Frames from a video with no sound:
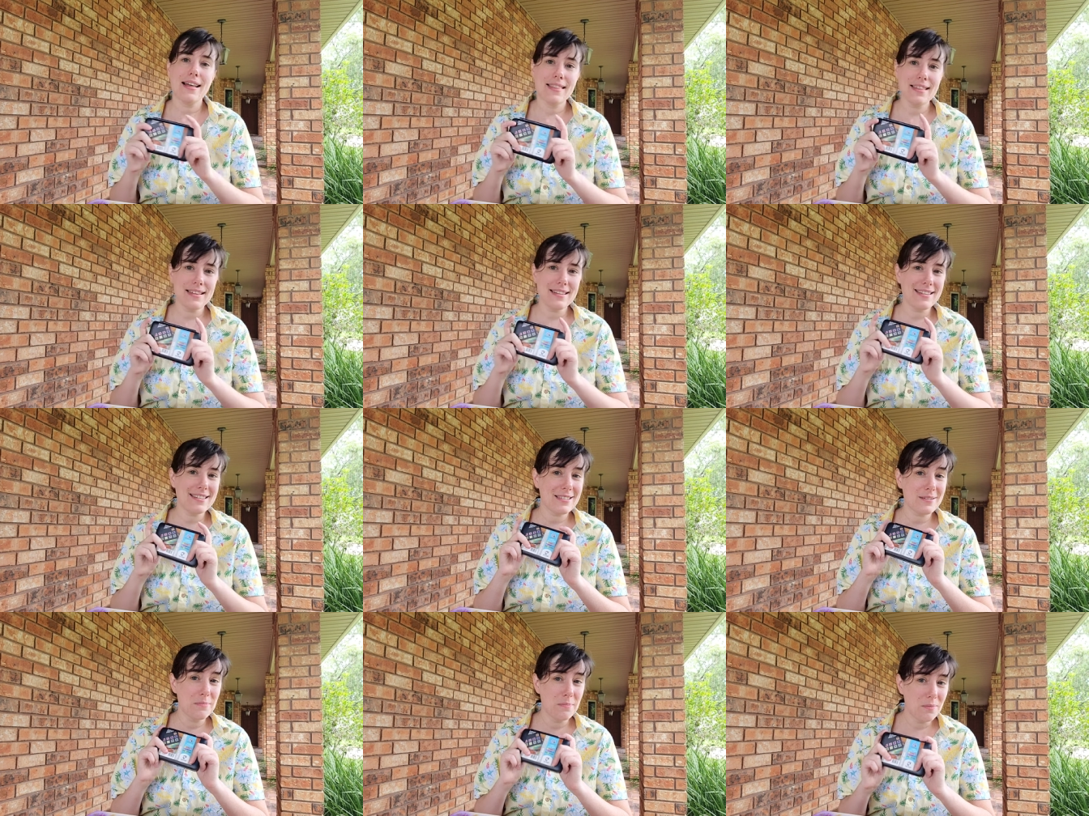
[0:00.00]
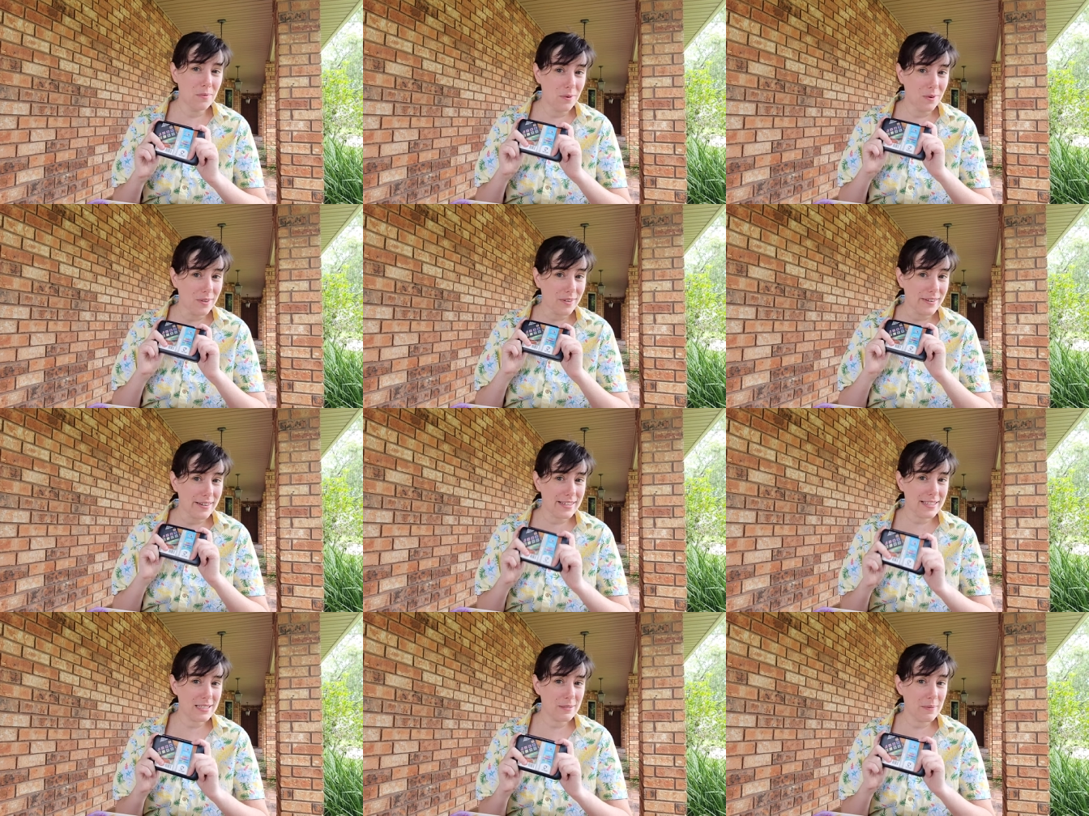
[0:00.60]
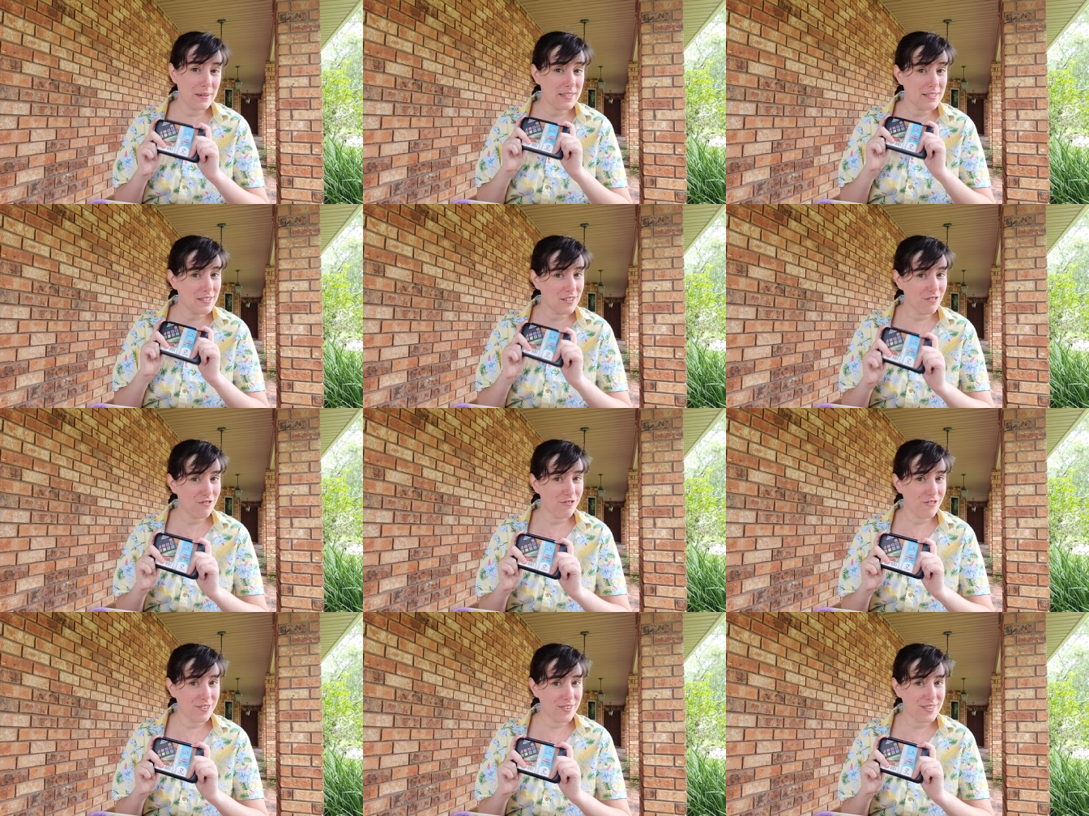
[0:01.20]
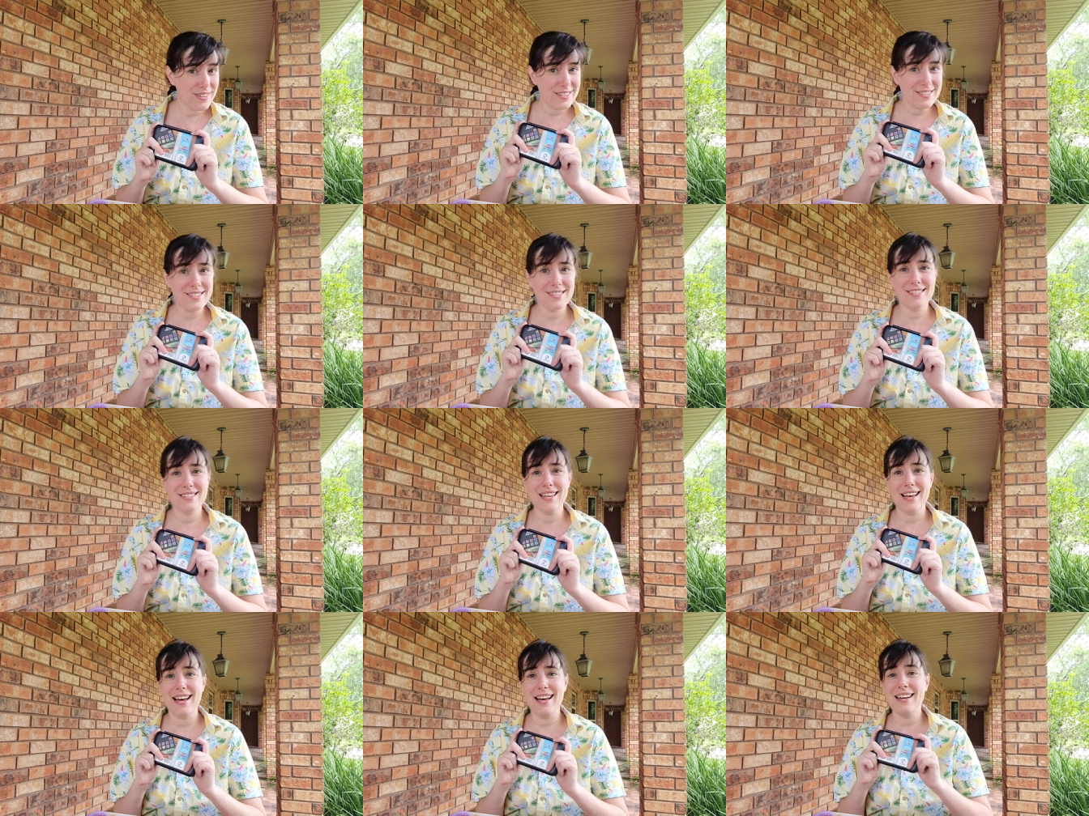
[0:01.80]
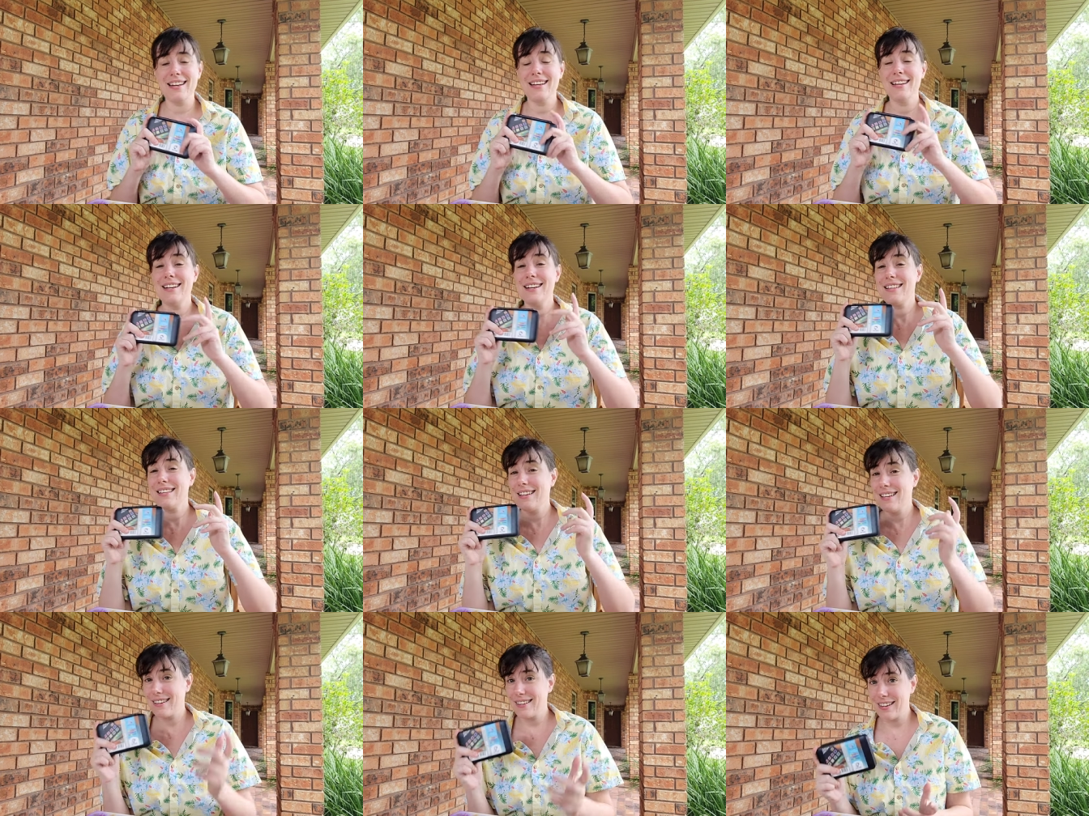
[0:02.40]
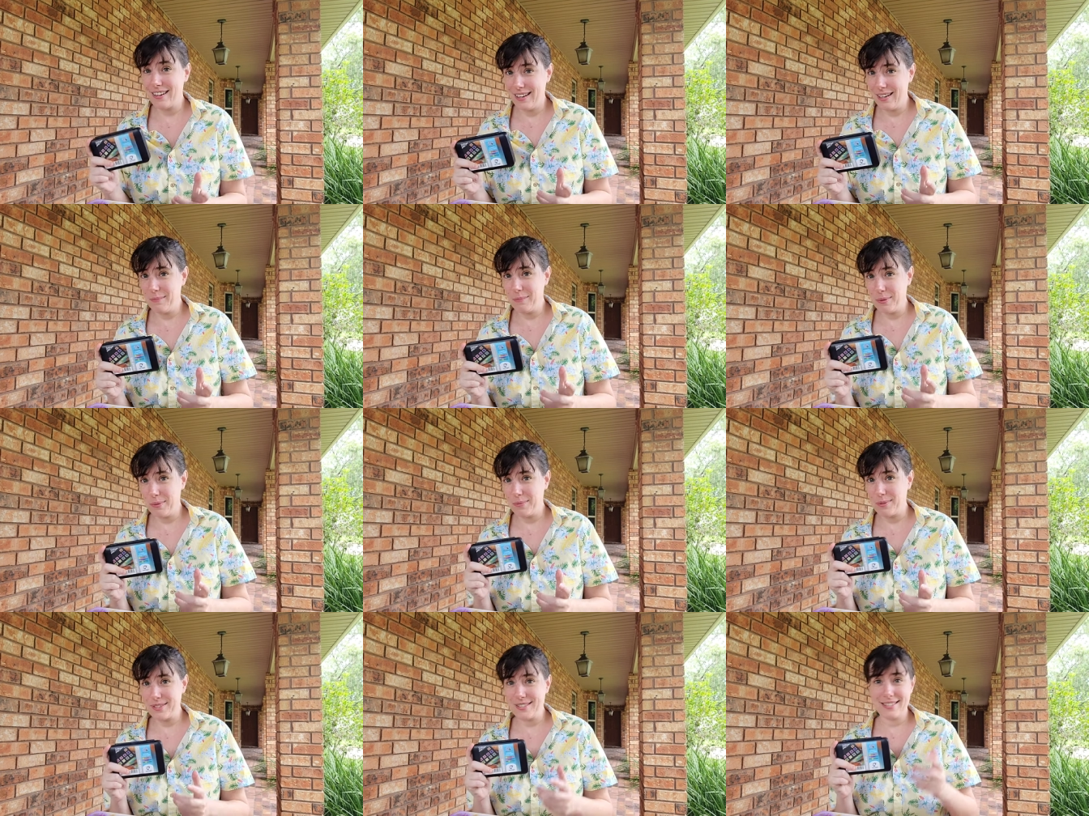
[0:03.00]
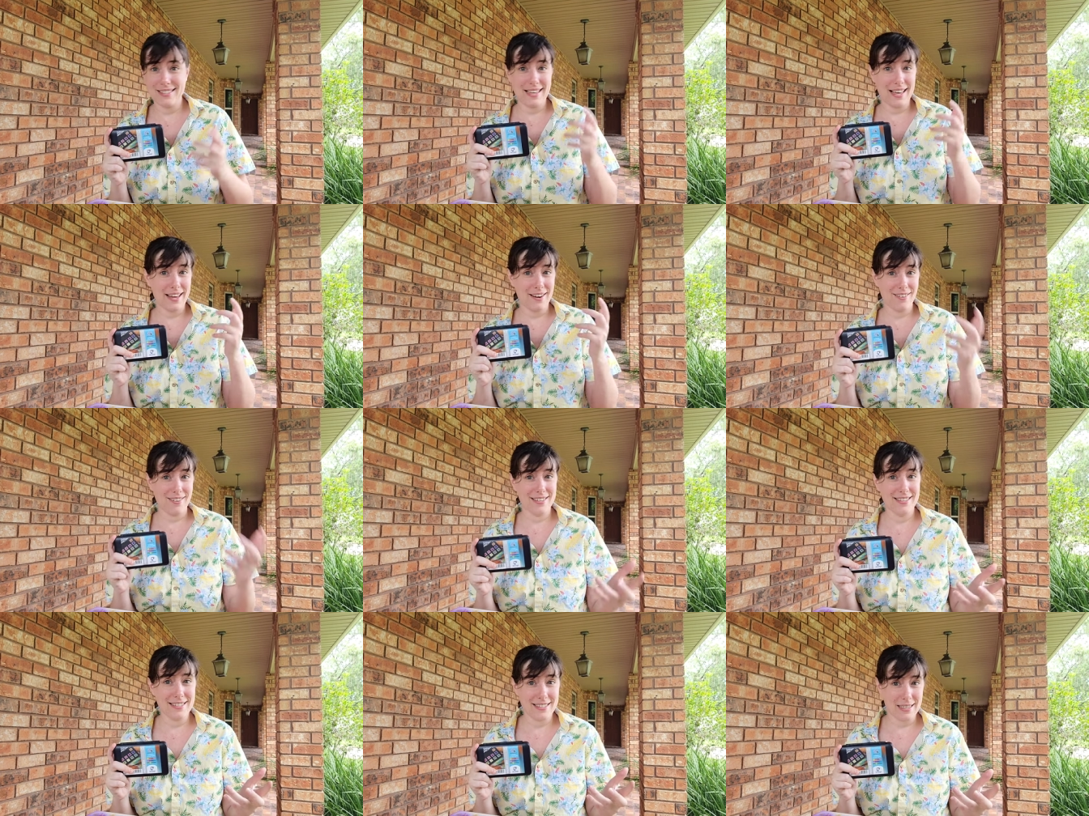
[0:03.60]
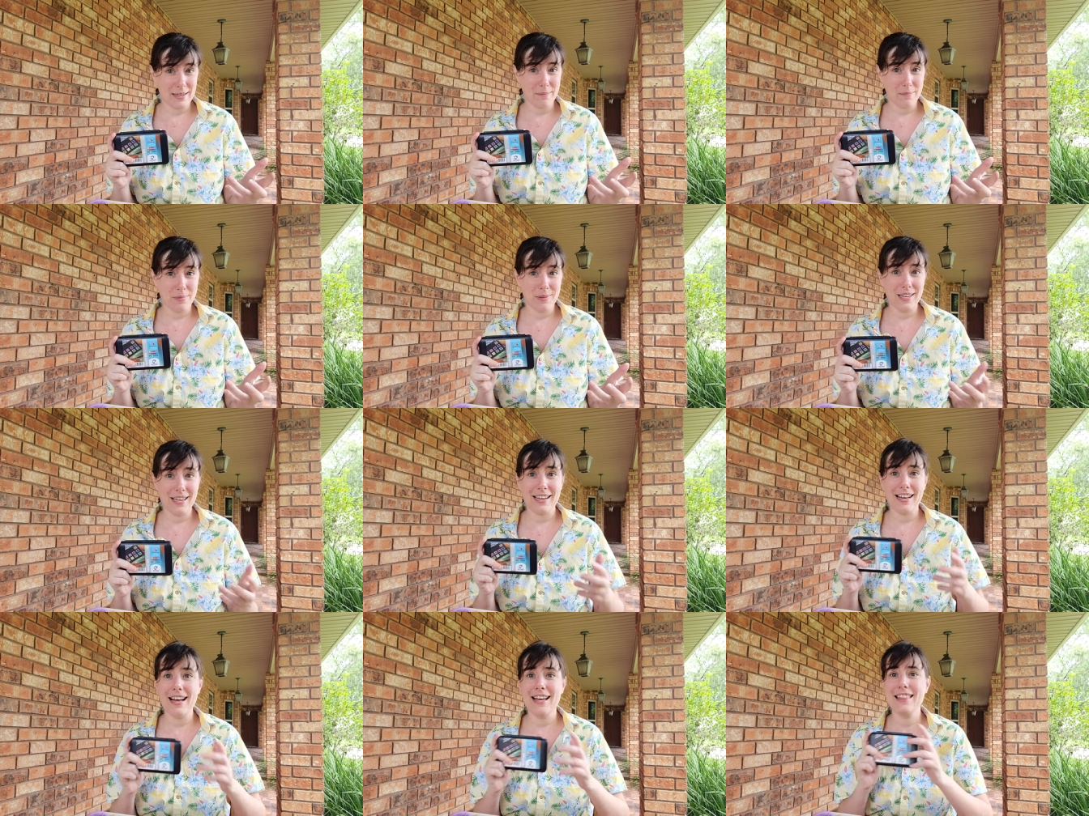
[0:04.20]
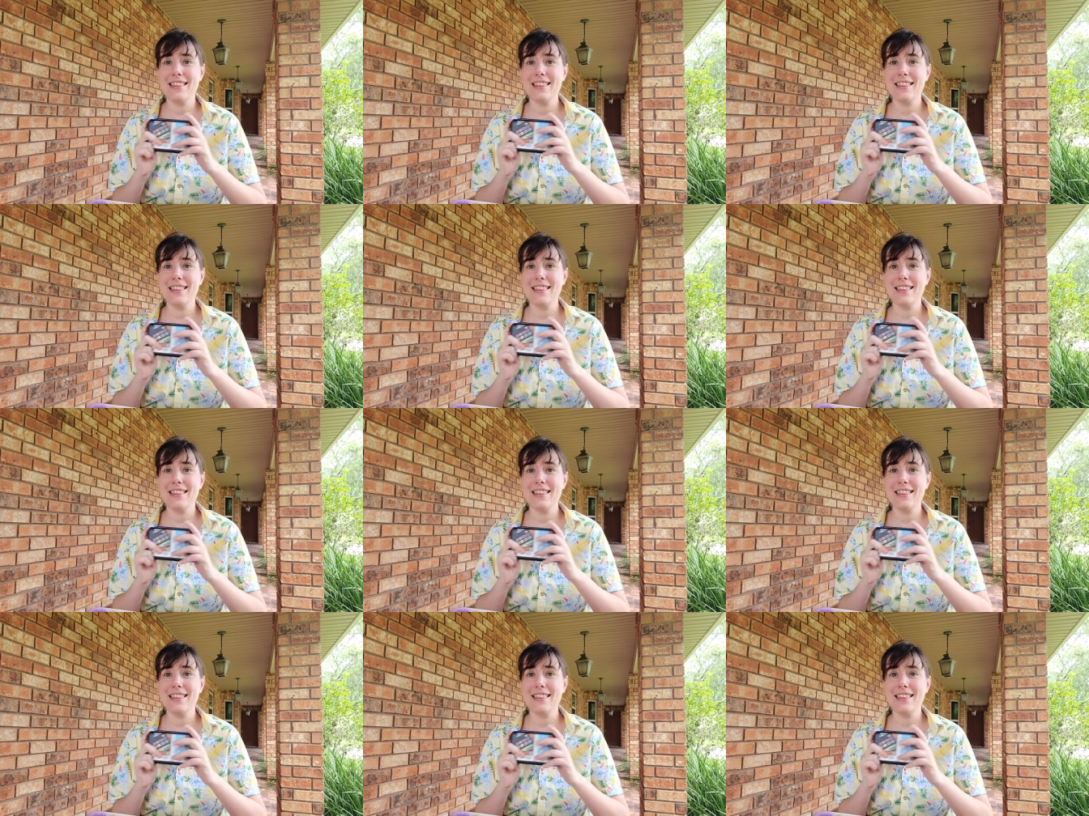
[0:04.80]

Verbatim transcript: And then it's more expensive for this set than a comparable set on Dick Blick.